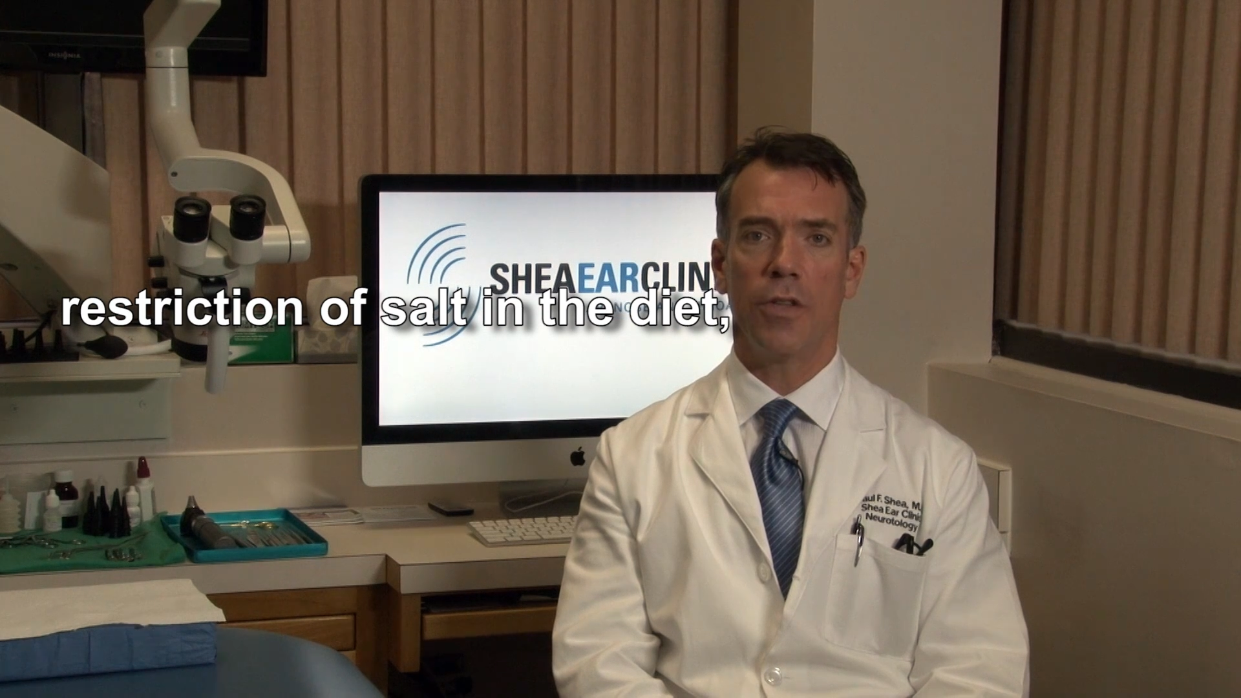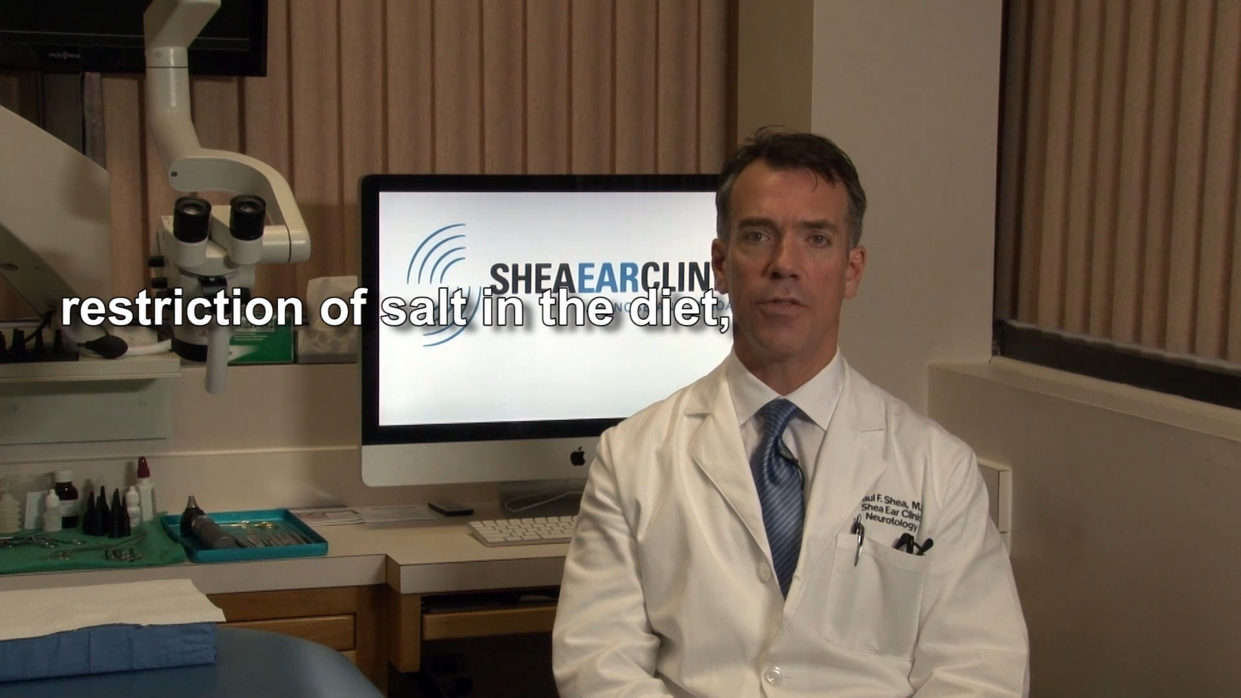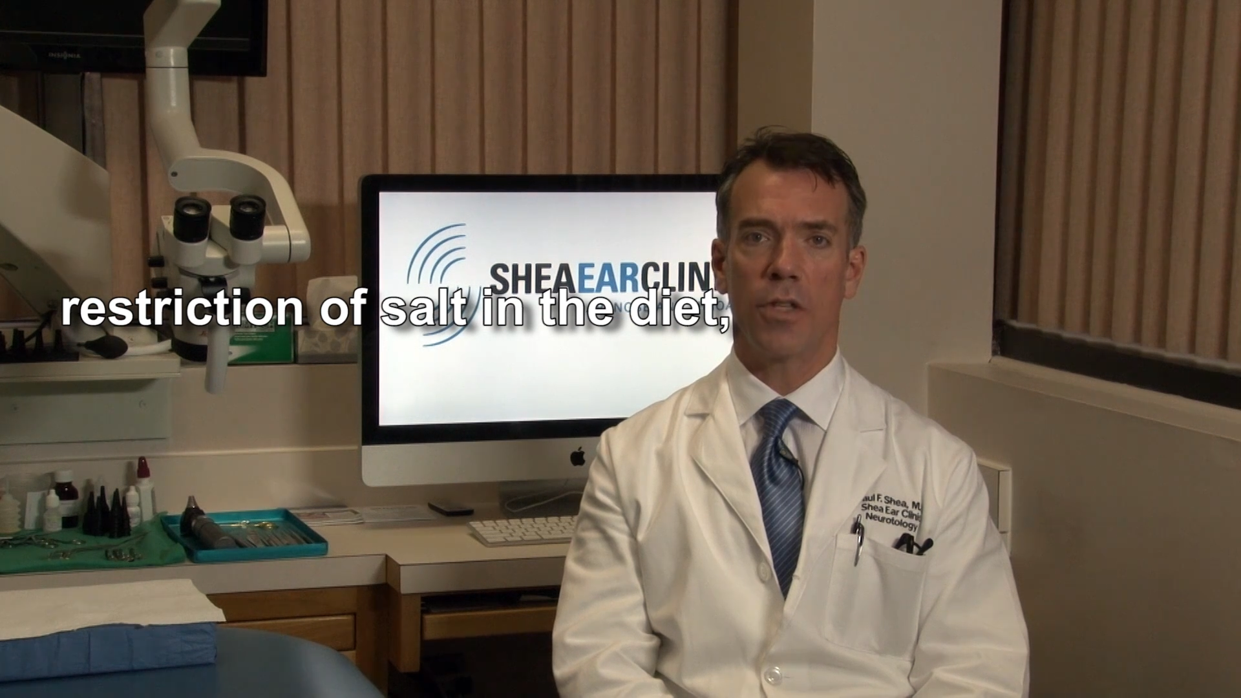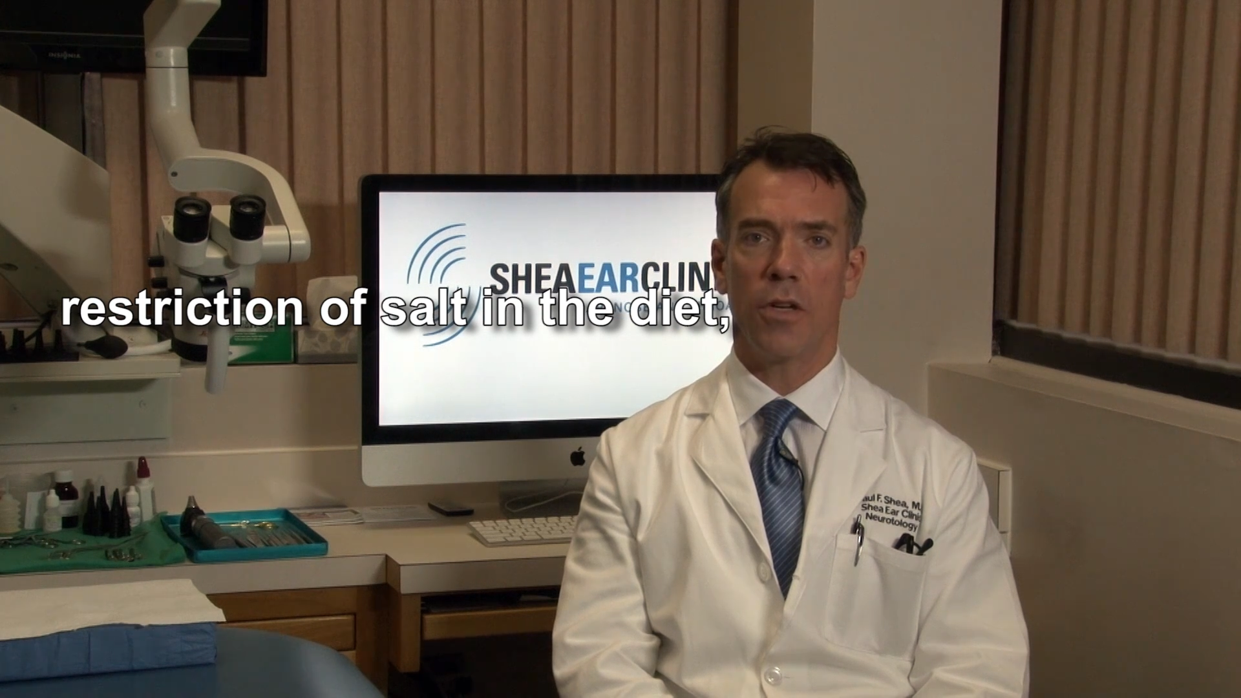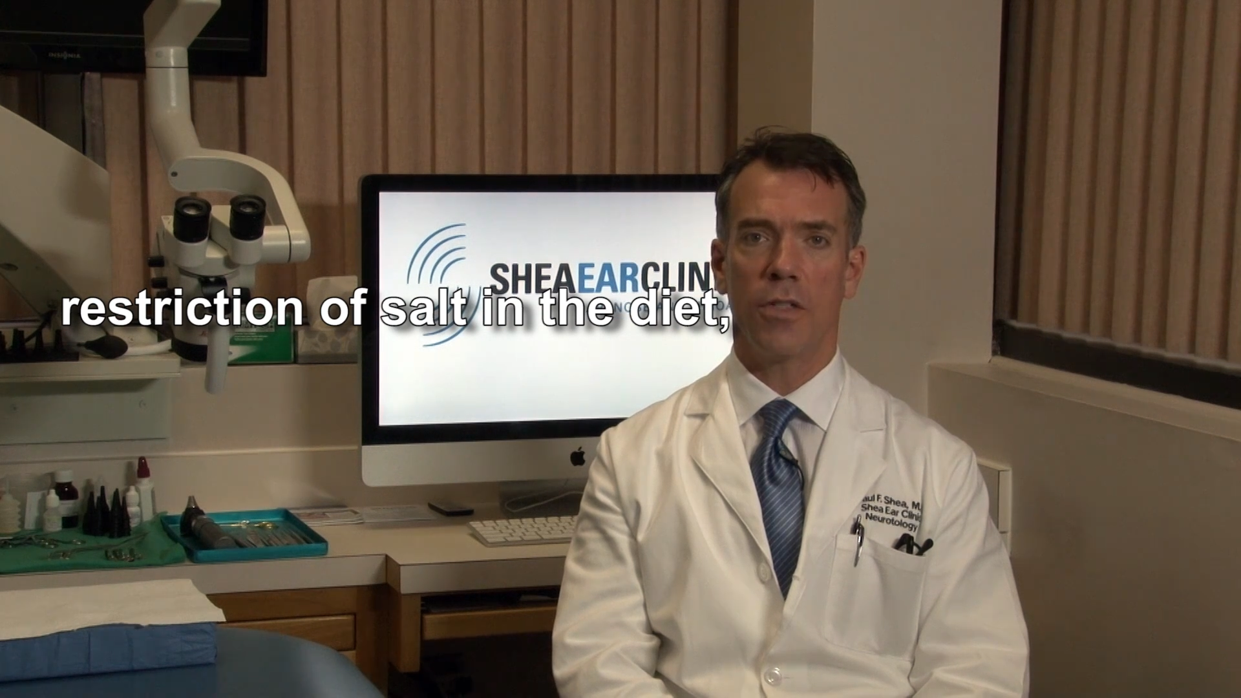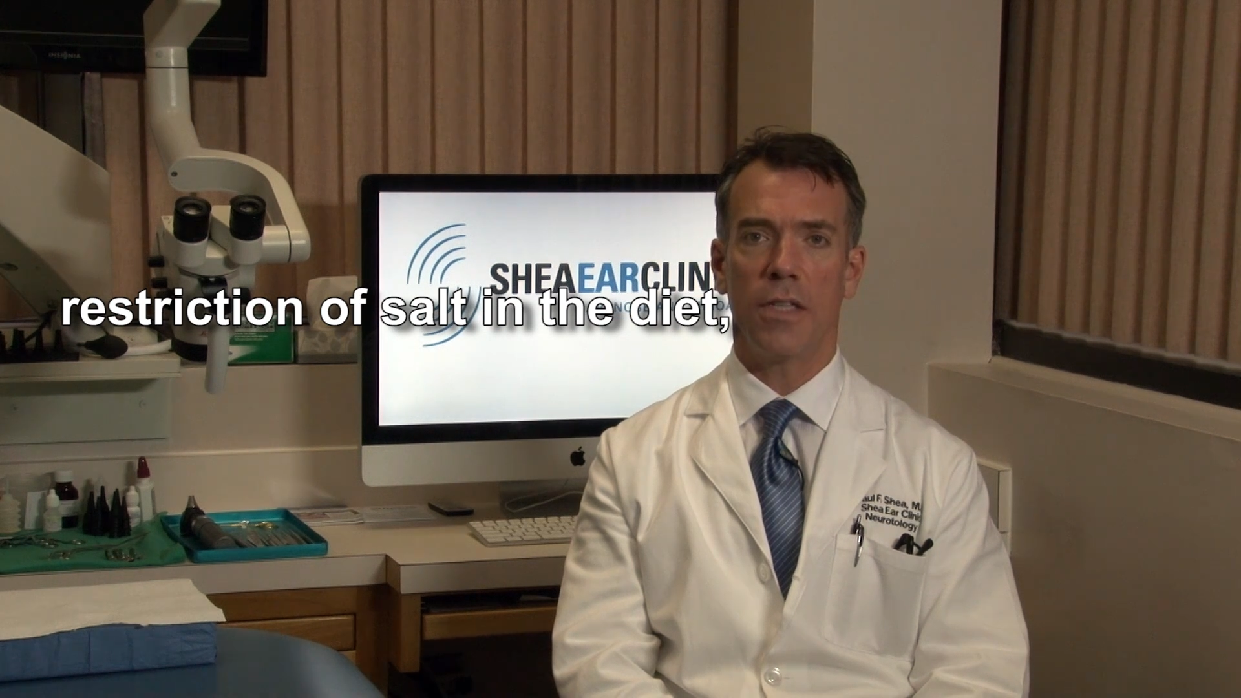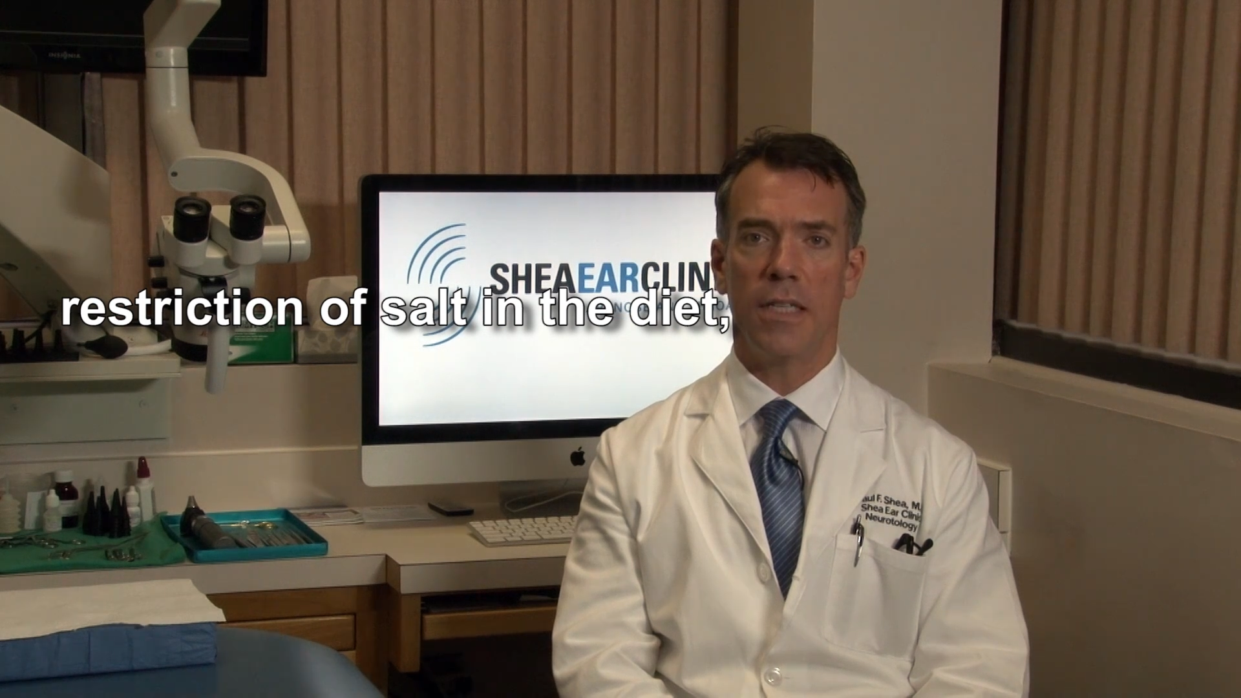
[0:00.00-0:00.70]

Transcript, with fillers: of salt in